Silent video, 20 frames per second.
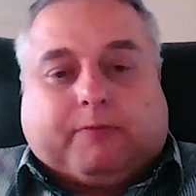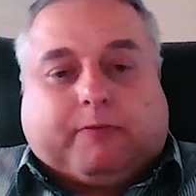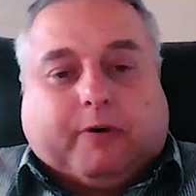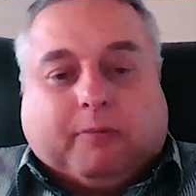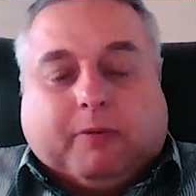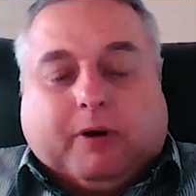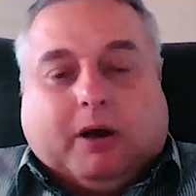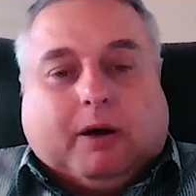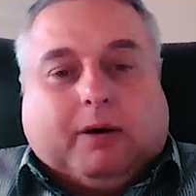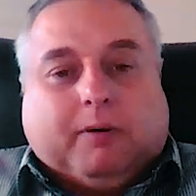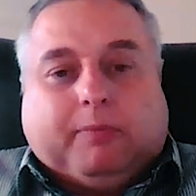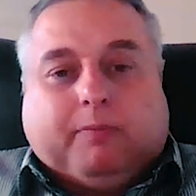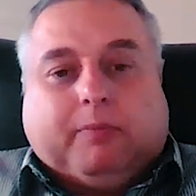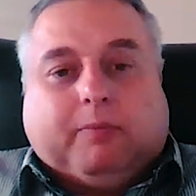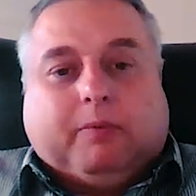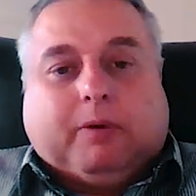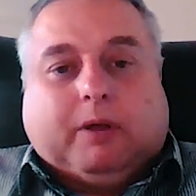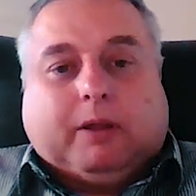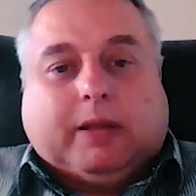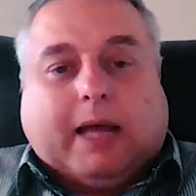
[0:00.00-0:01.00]
from
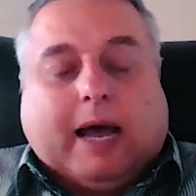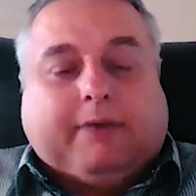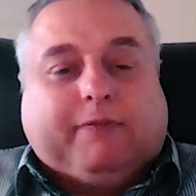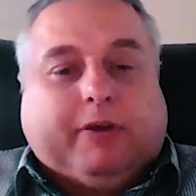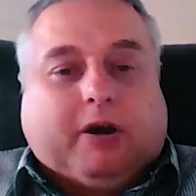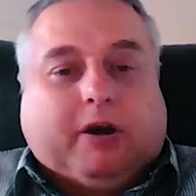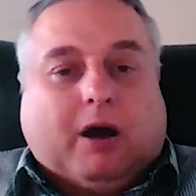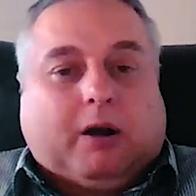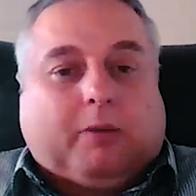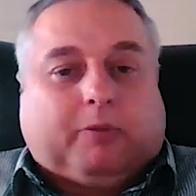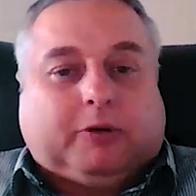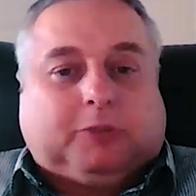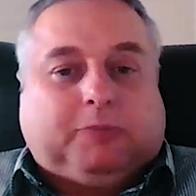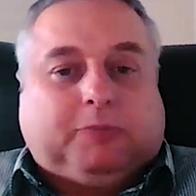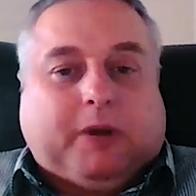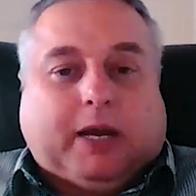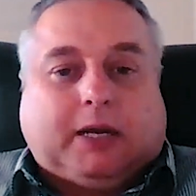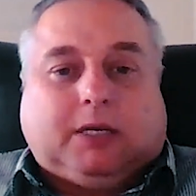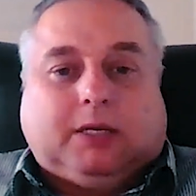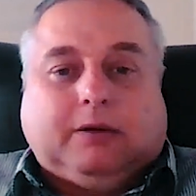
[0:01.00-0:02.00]
a Laughing Otter
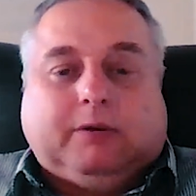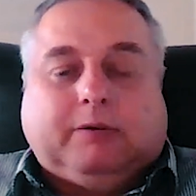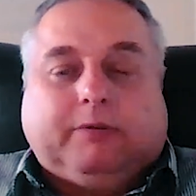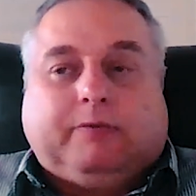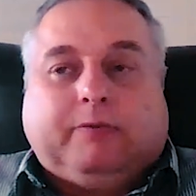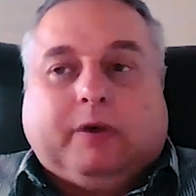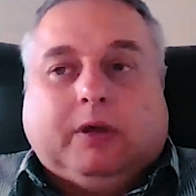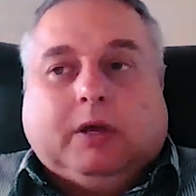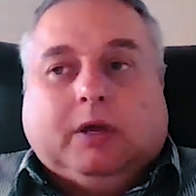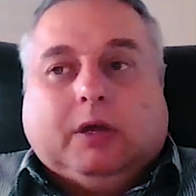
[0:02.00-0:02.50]
perspective,